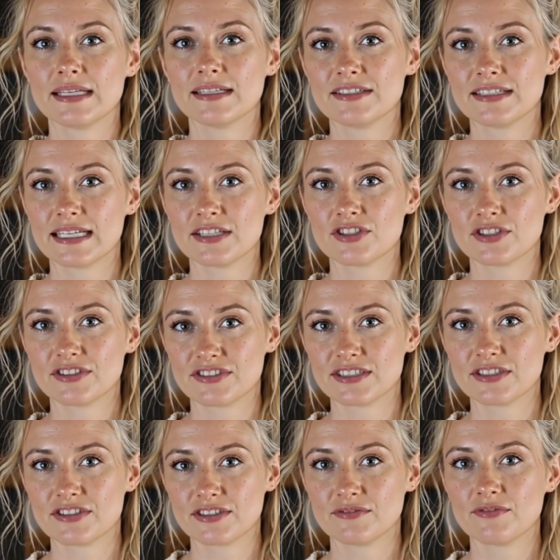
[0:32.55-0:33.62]
in section
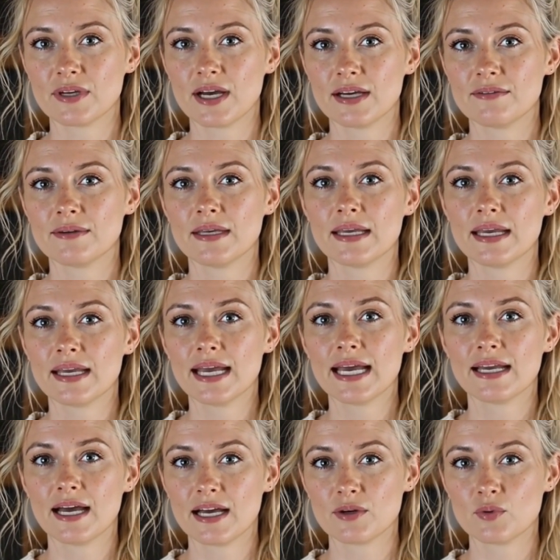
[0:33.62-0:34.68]
65,
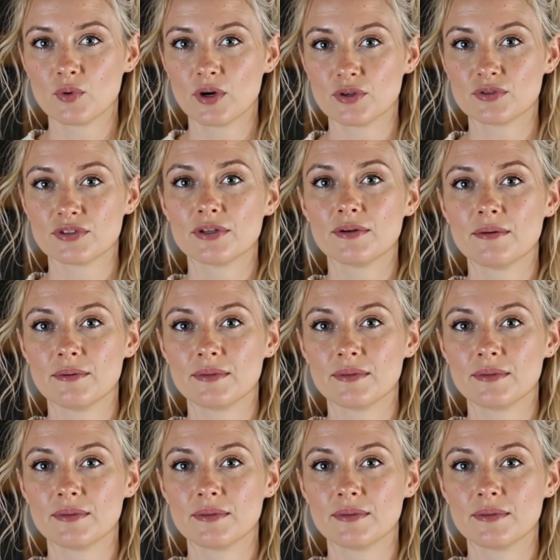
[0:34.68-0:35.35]
and I quote,